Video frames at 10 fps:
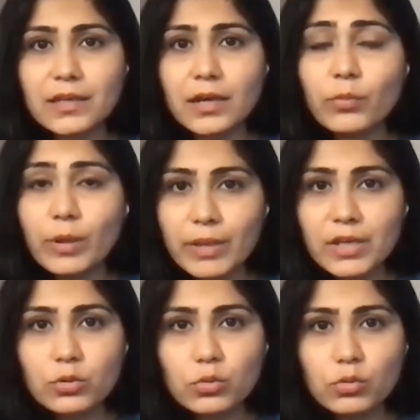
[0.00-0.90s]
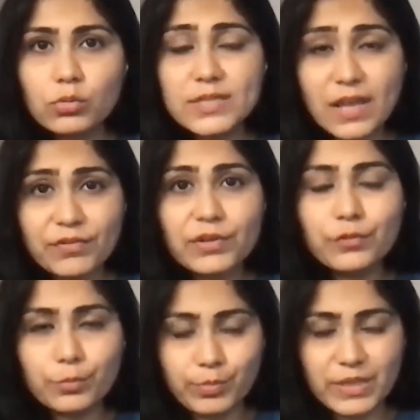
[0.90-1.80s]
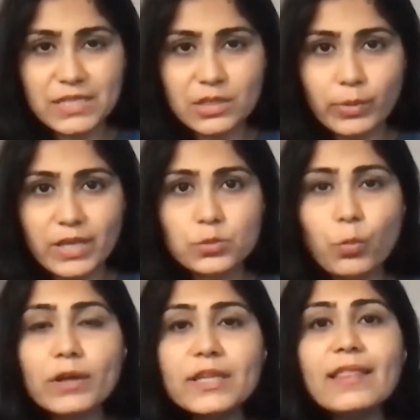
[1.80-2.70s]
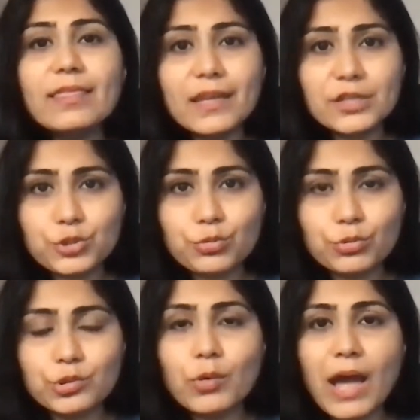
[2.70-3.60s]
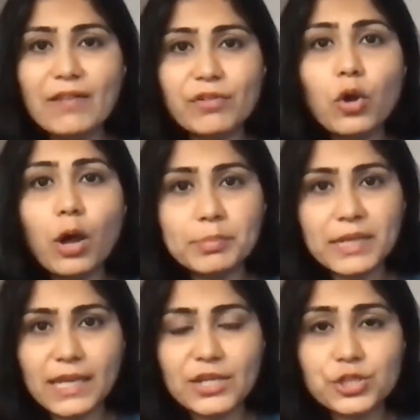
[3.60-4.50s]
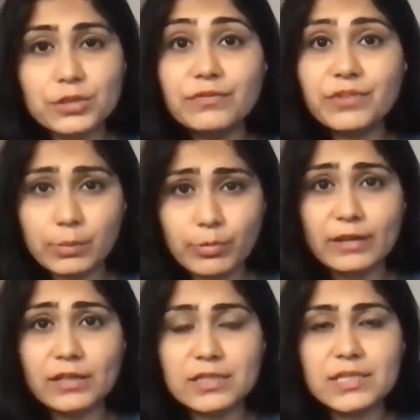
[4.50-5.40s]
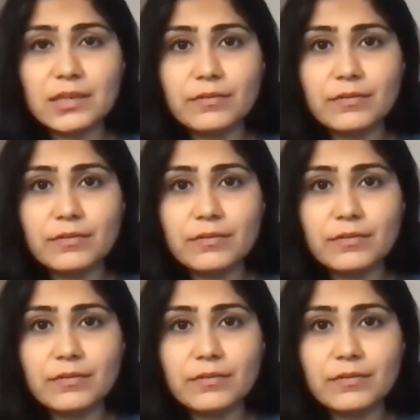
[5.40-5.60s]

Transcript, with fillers: uh, women who suffer from pcos what can they do to have a complication free pregnancy